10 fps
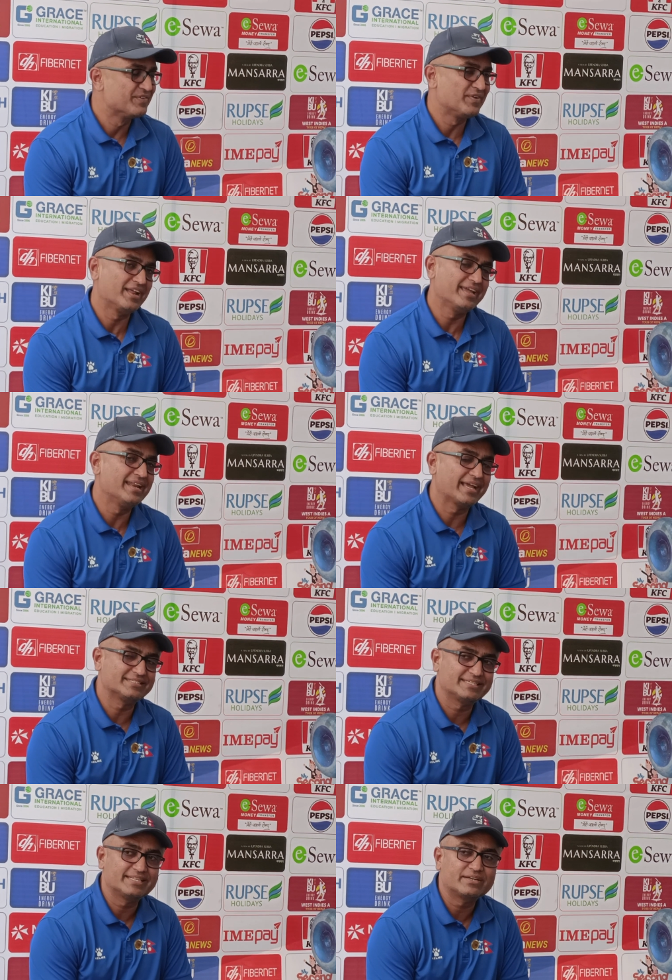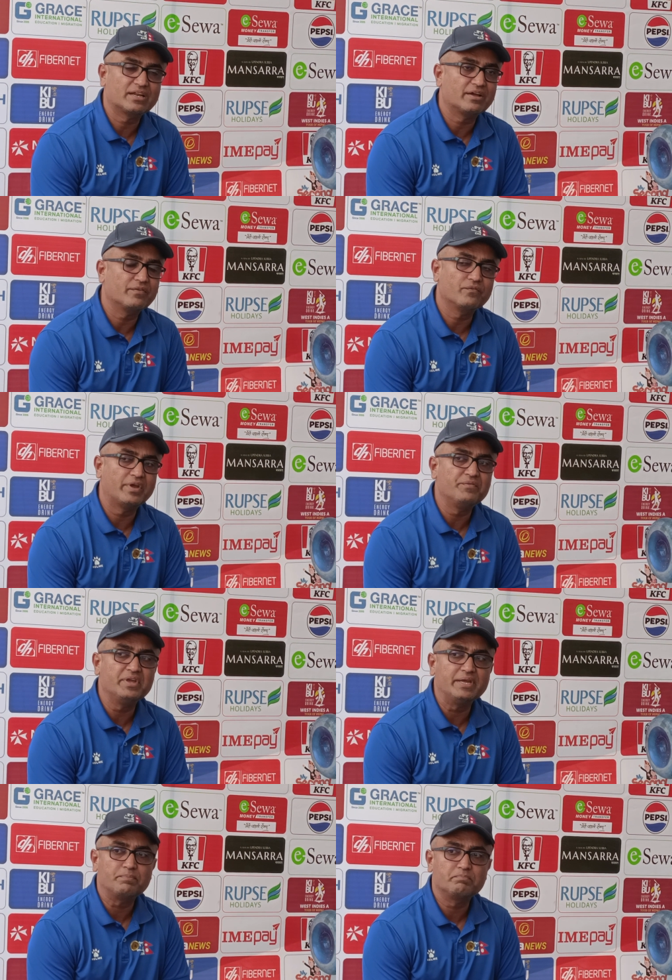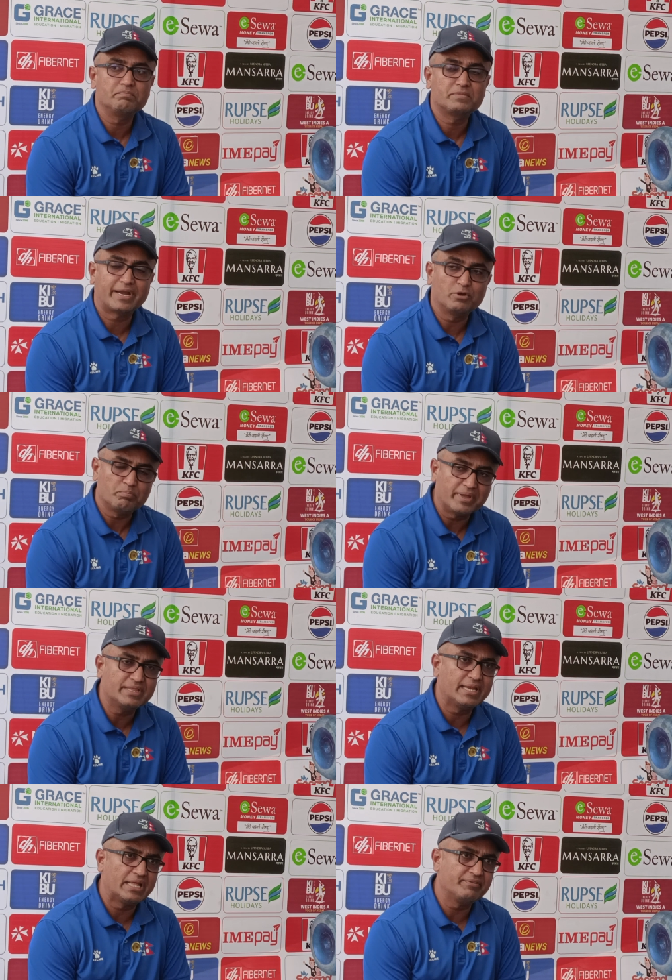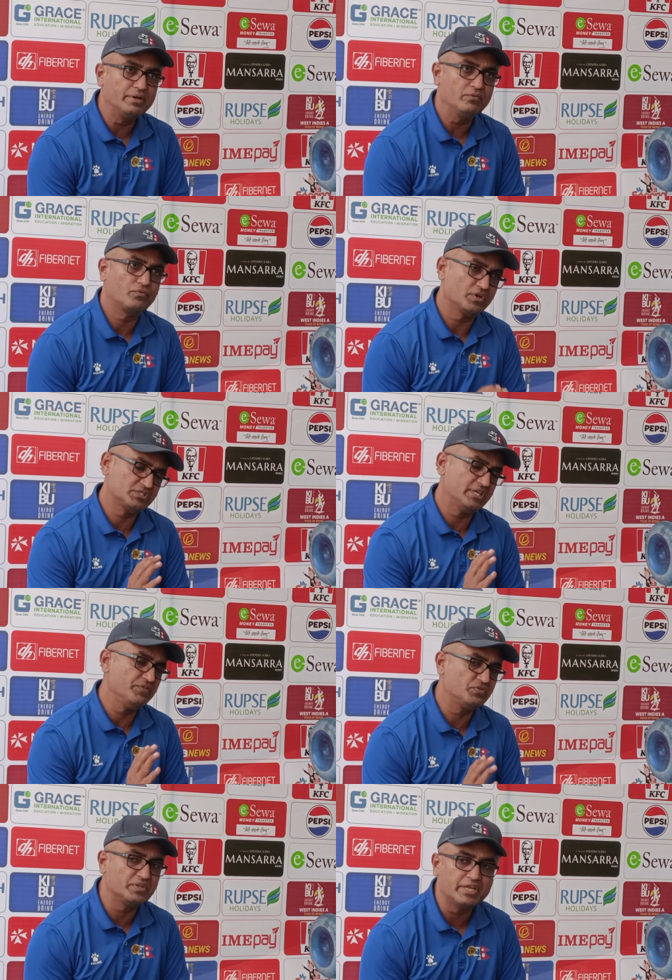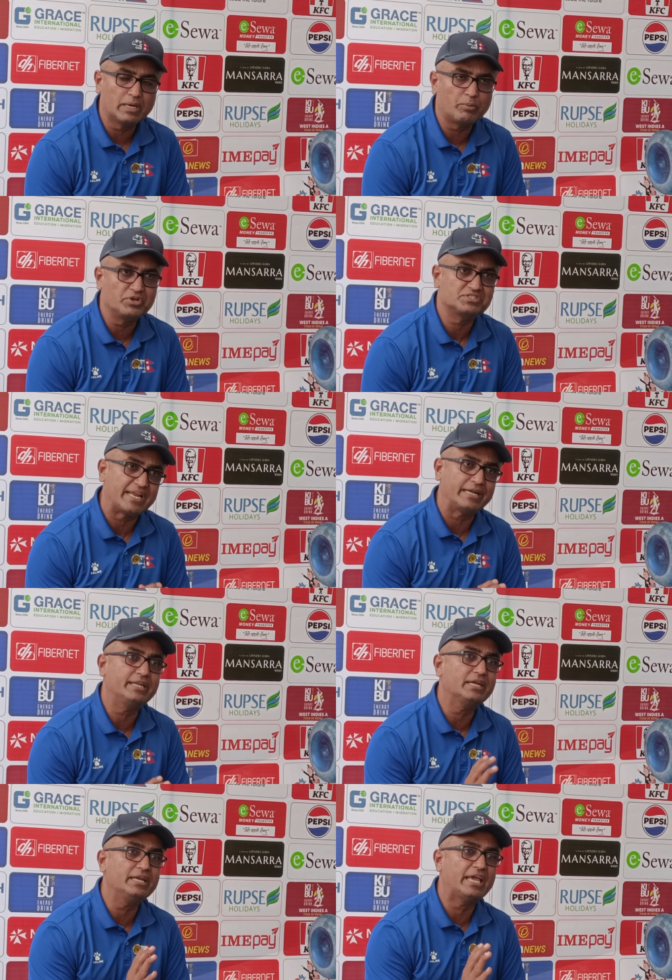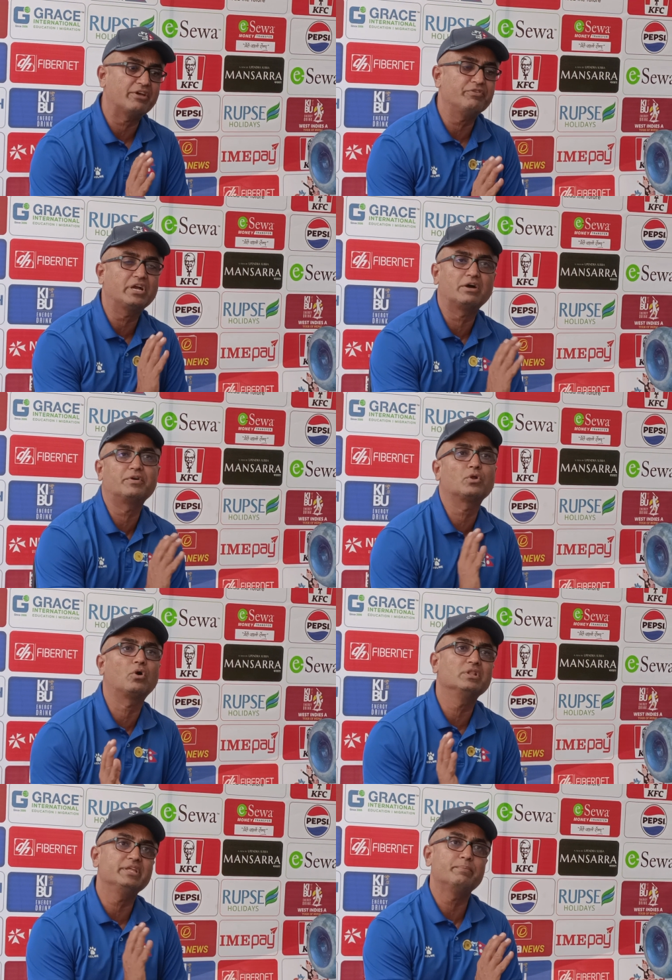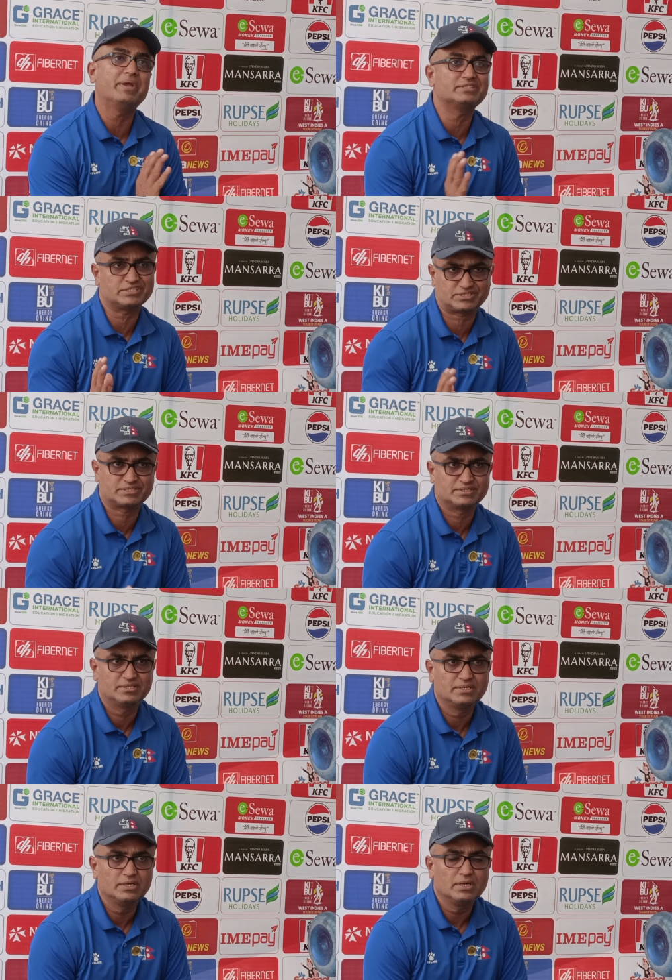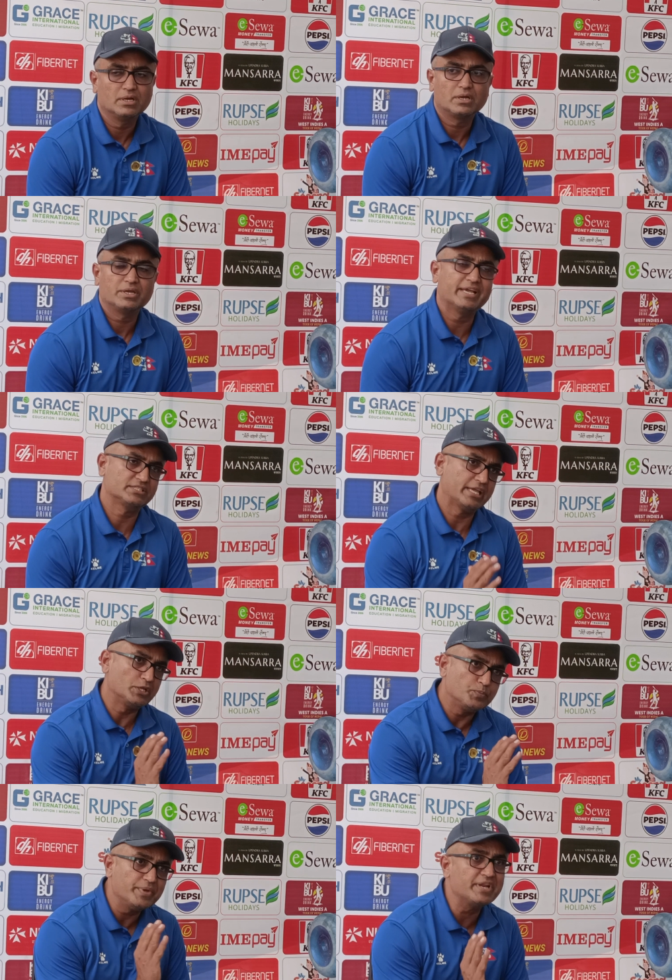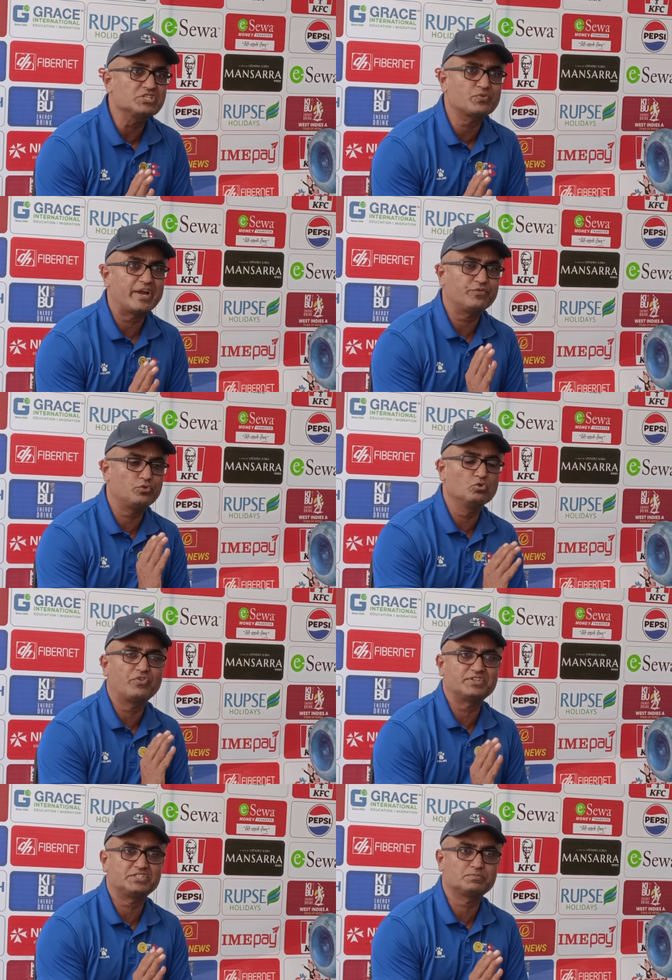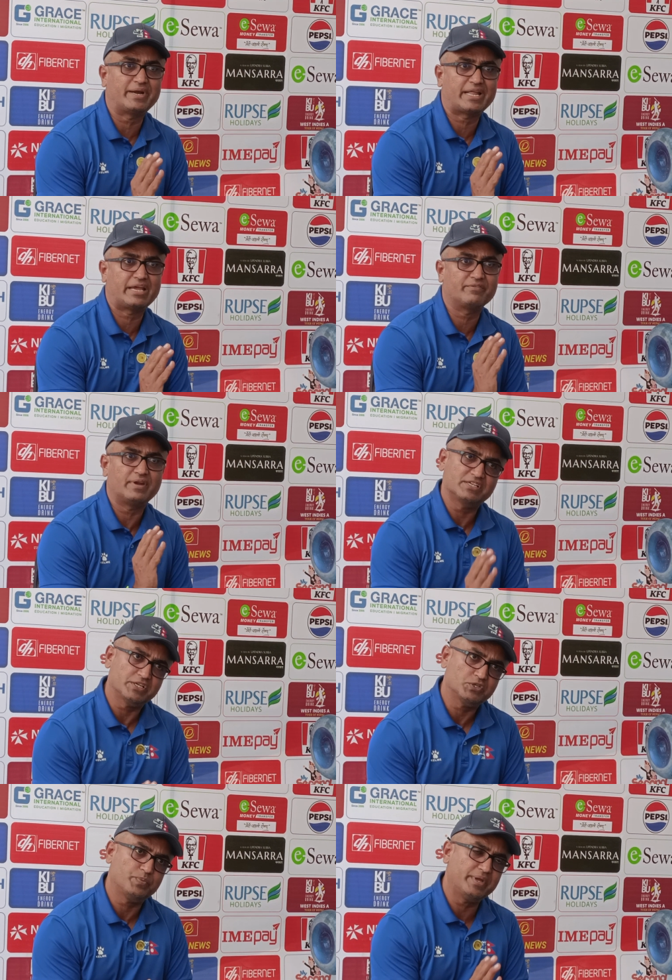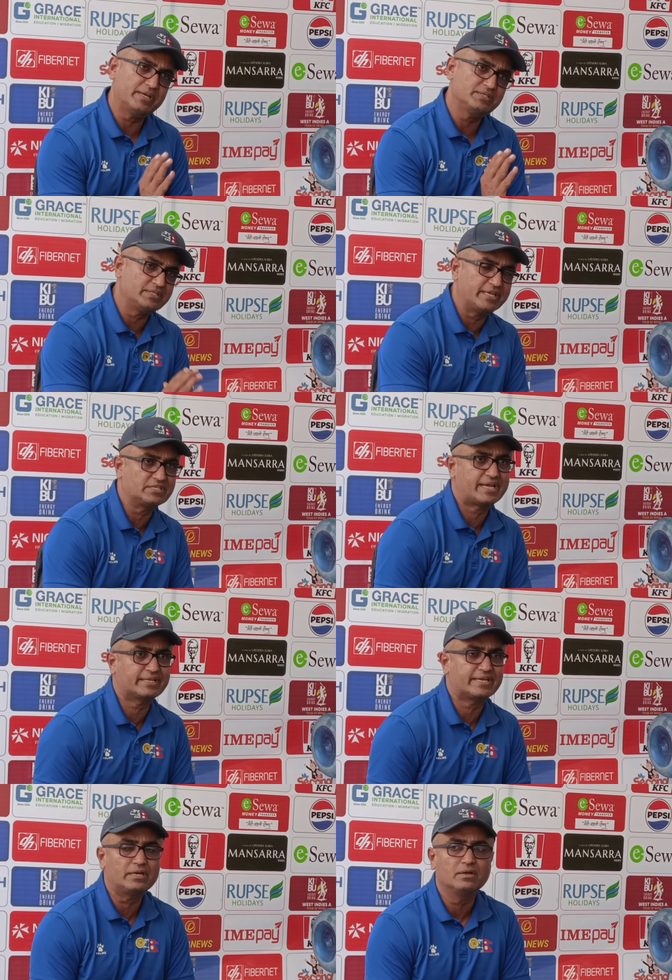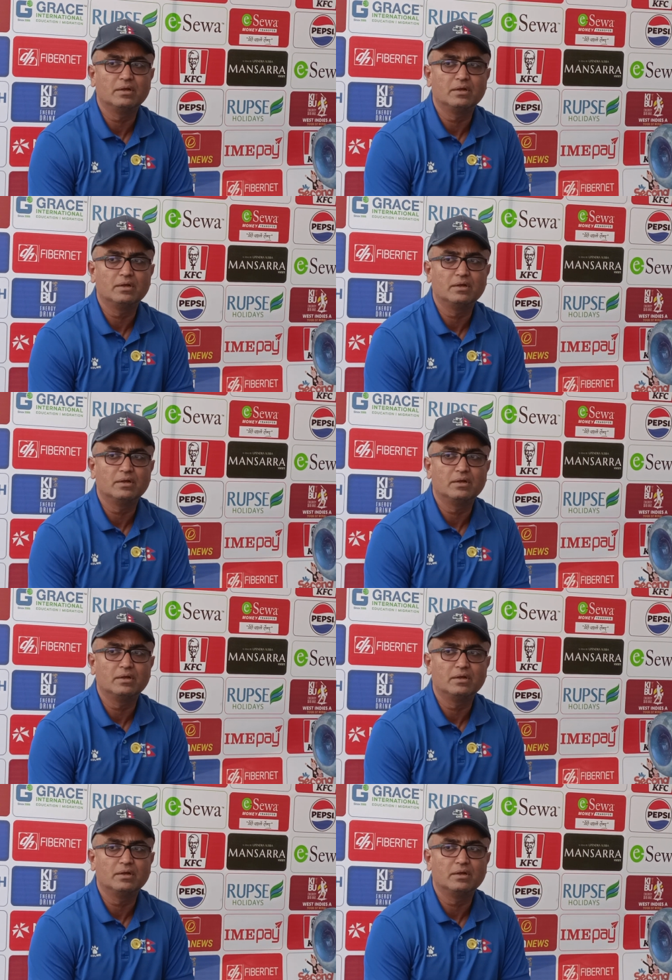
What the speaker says: Well, again, like I said, that when we try to pick the 11, first thing if you think about is tactically have we covered all the bases. Yes, experience-wise, few faces might have less experience and things like that,